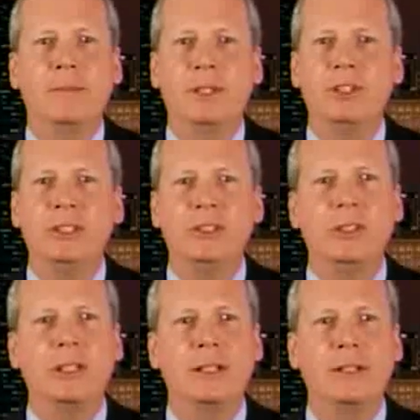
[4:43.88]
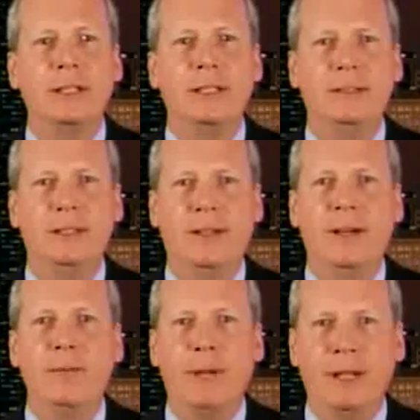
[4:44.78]
this is clearly to
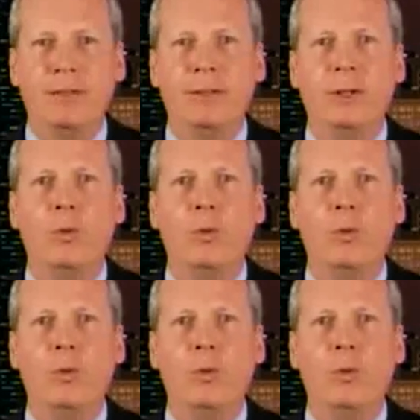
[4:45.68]
their benefit